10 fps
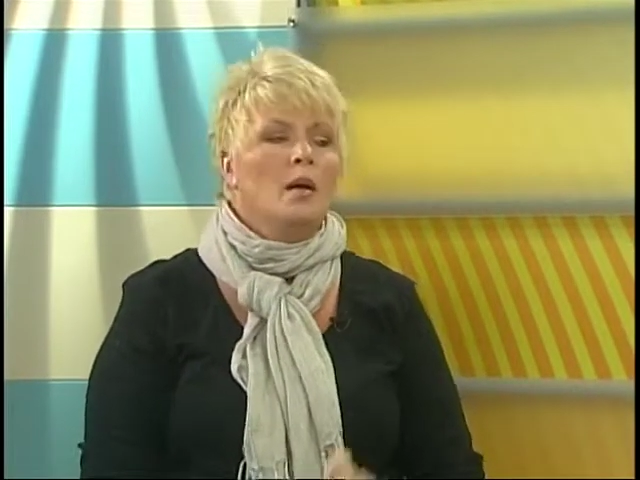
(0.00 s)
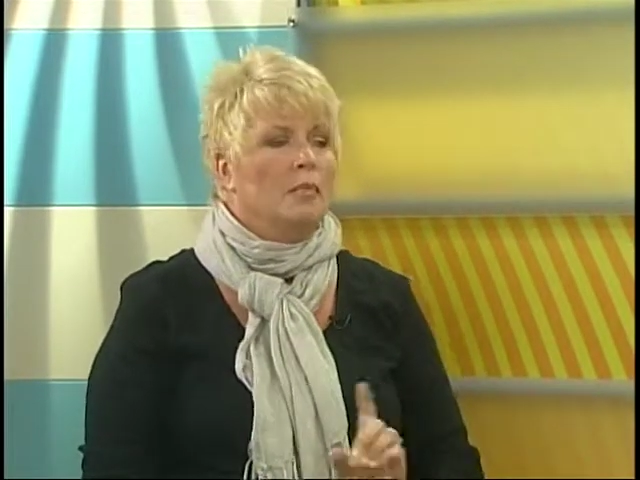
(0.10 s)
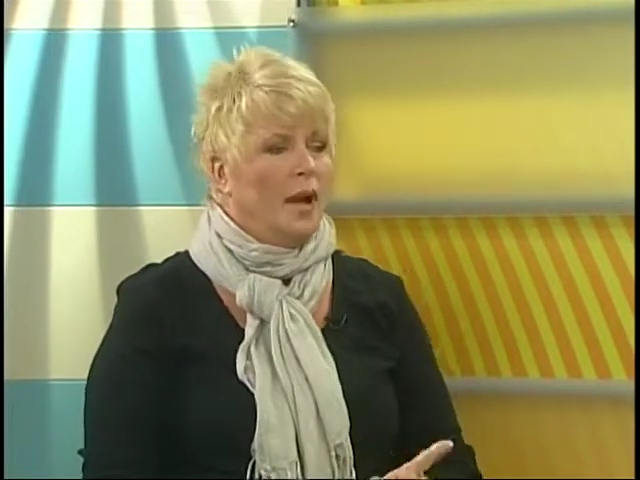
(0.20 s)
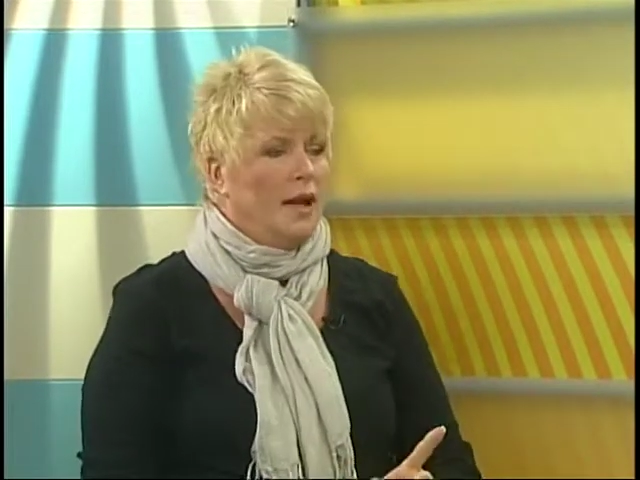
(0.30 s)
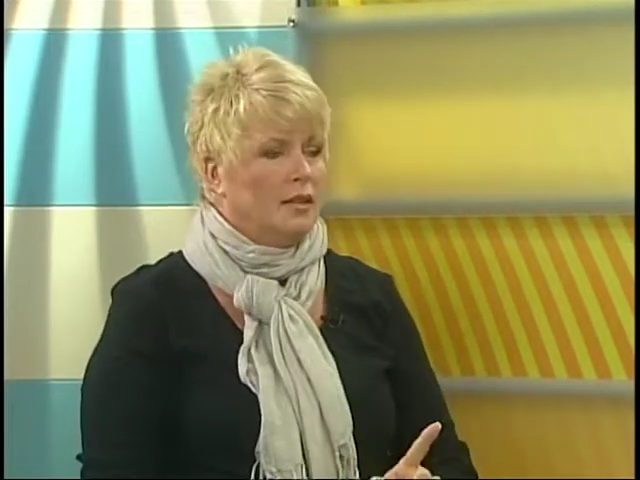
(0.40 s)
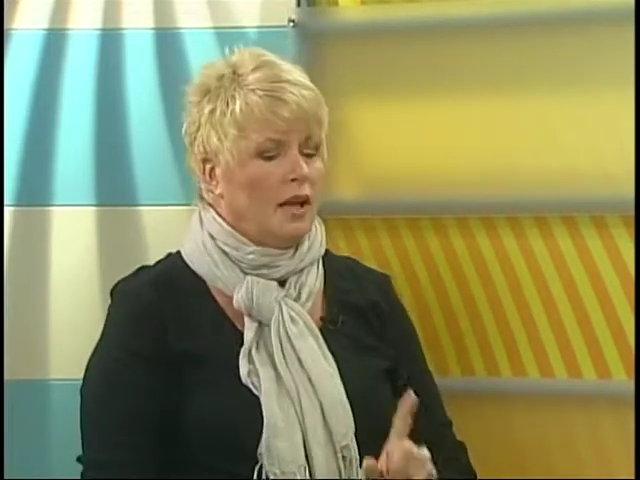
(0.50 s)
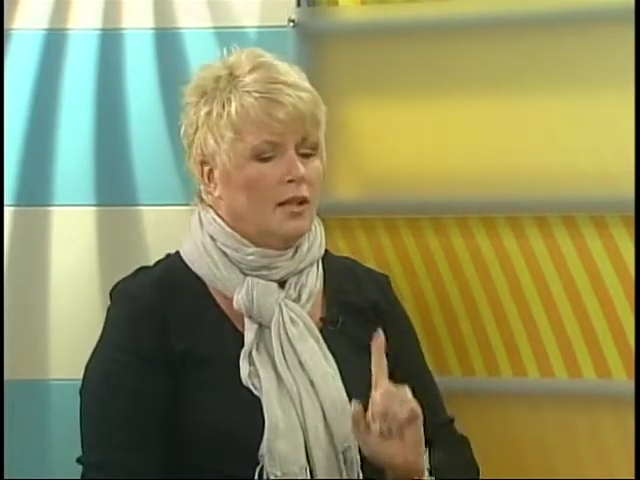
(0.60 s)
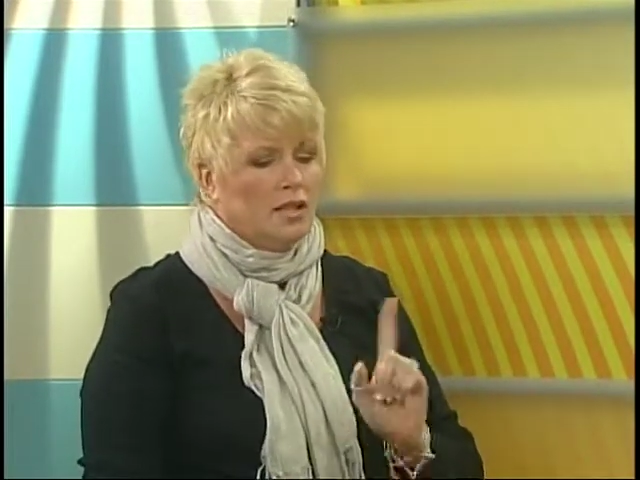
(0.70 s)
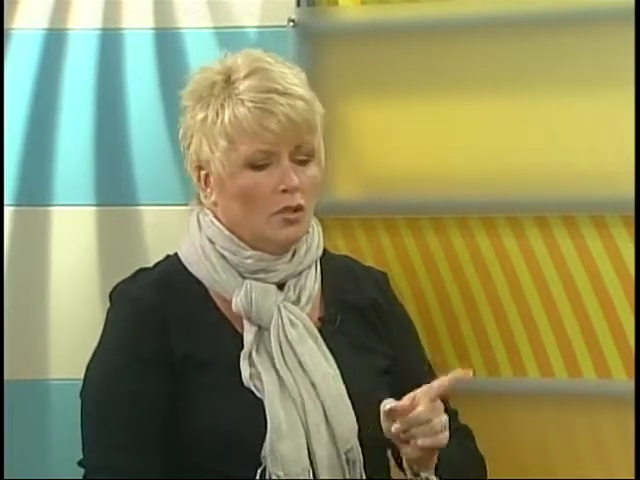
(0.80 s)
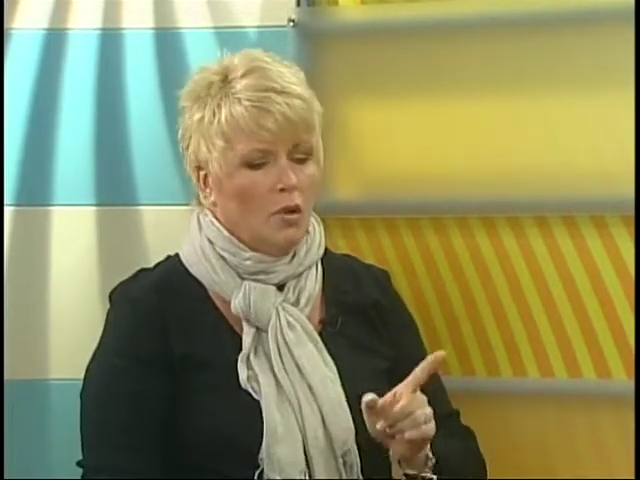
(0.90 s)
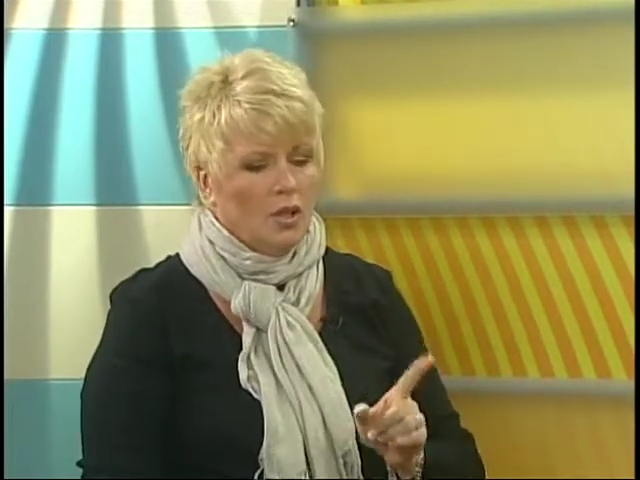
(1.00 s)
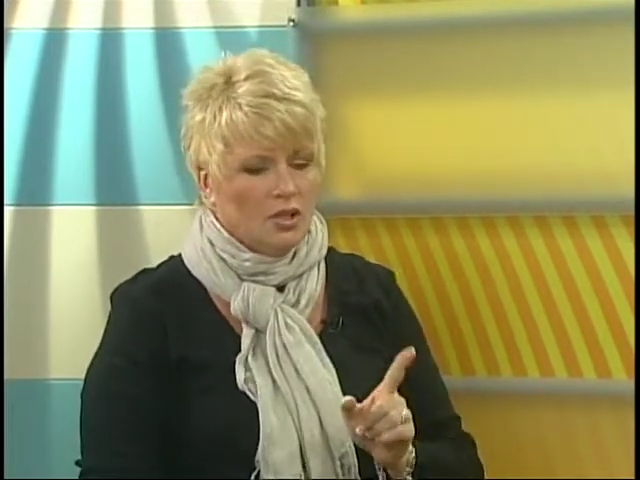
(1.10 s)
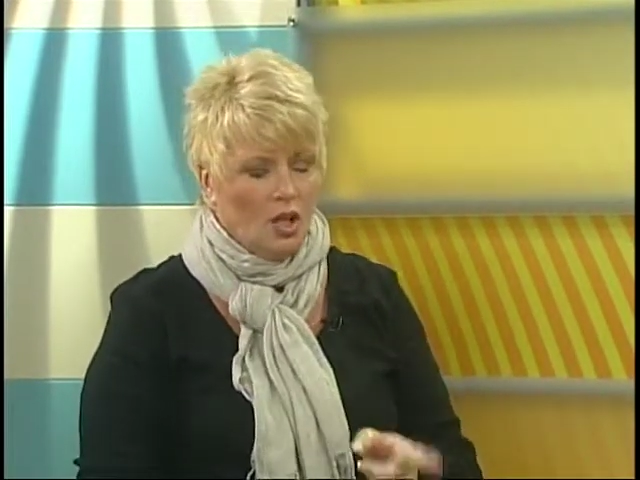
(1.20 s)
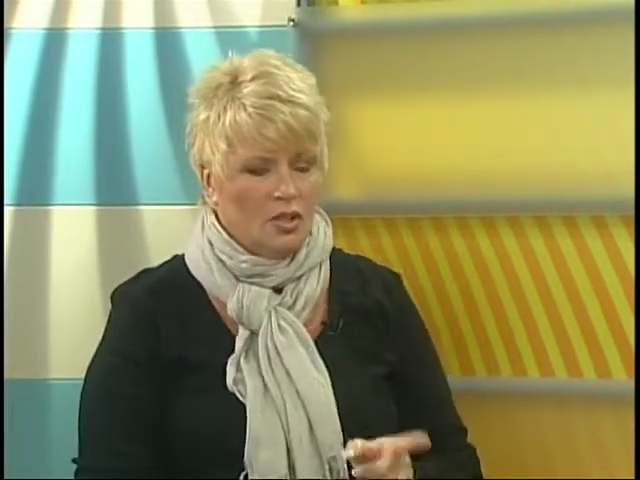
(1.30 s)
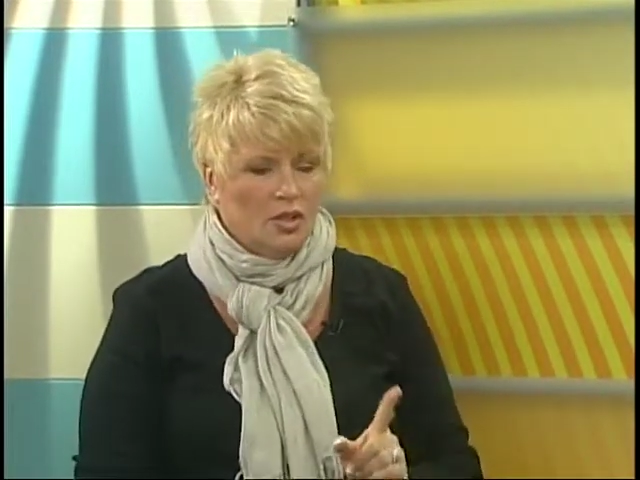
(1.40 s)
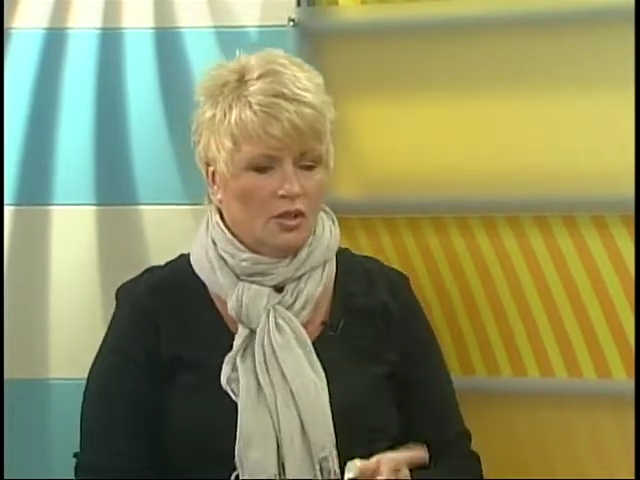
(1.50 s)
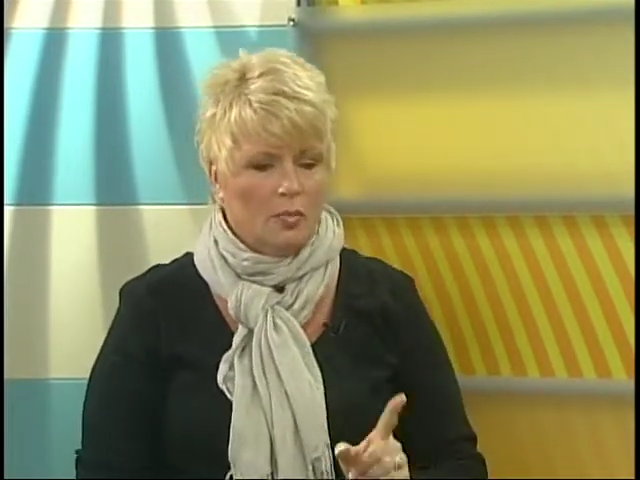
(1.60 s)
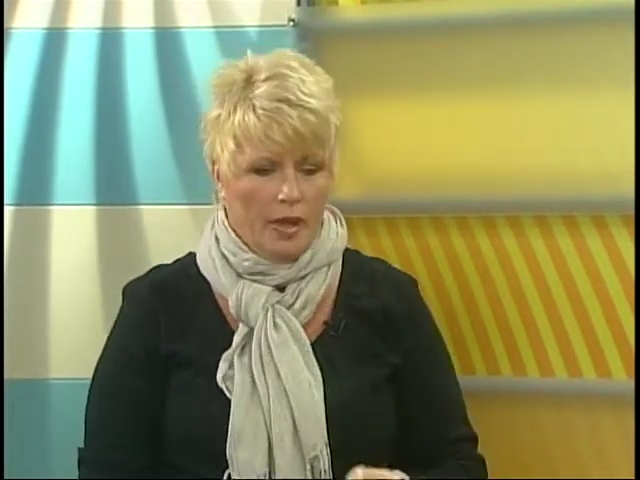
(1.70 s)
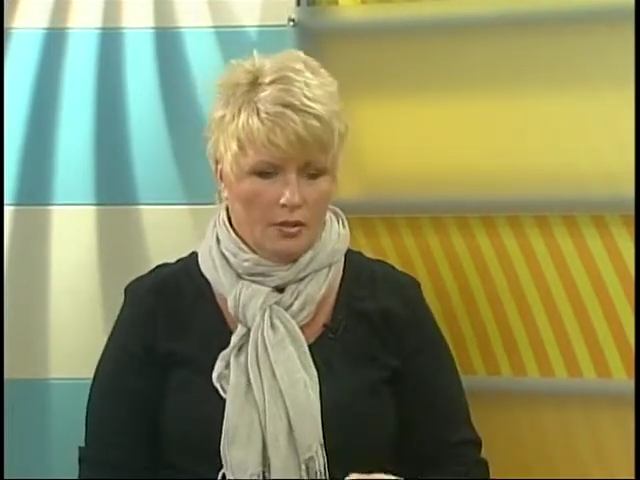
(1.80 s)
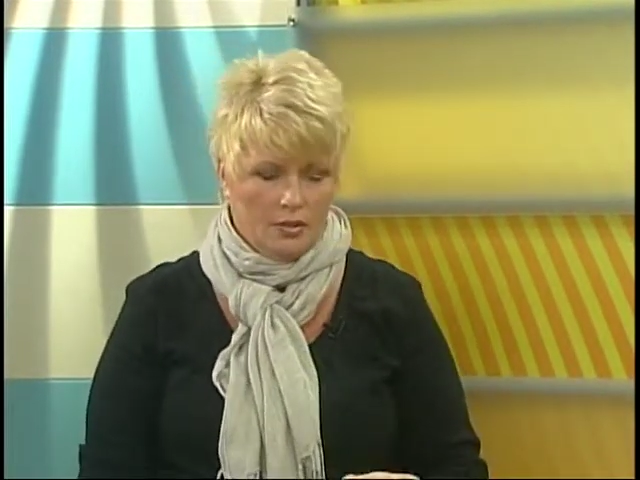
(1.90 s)
But I do want to talk to you
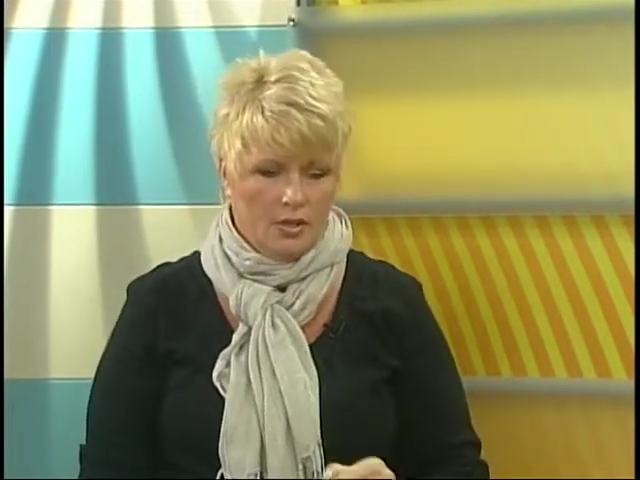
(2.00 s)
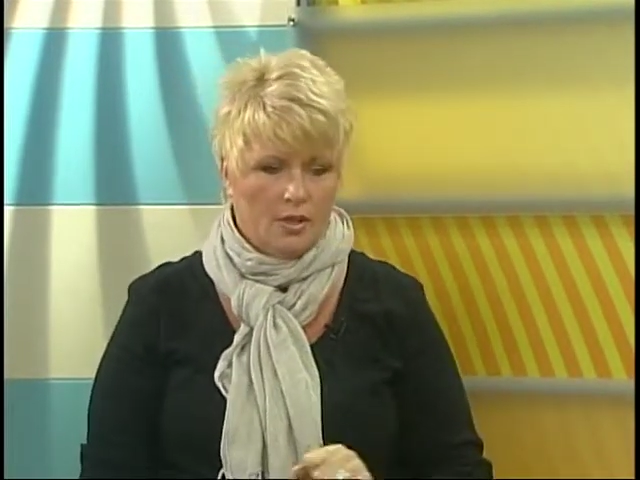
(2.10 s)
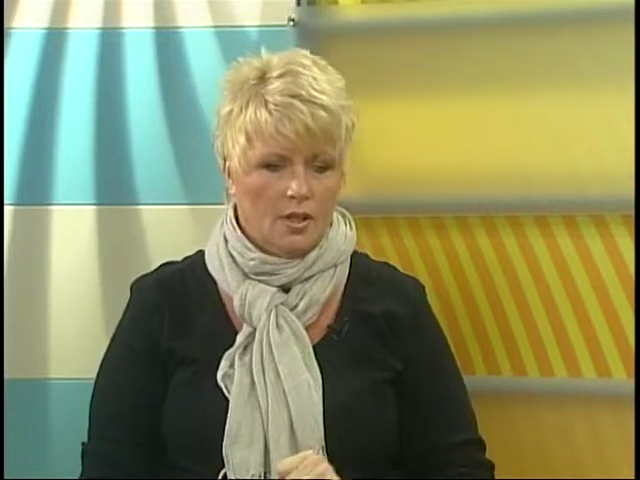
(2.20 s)
about